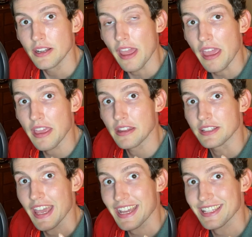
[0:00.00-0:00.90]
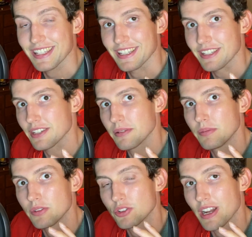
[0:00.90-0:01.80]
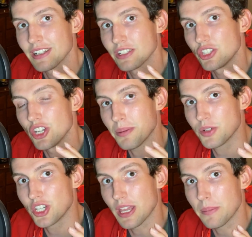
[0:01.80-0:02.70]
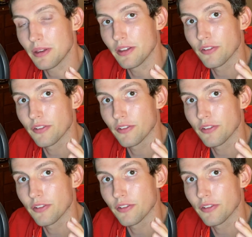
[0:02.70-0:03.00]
and Texas trying to jump ship